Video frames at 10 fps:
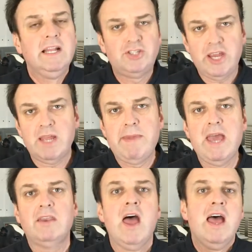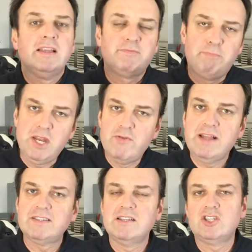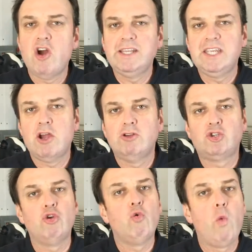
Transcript: Check them out. It's been around since 1902,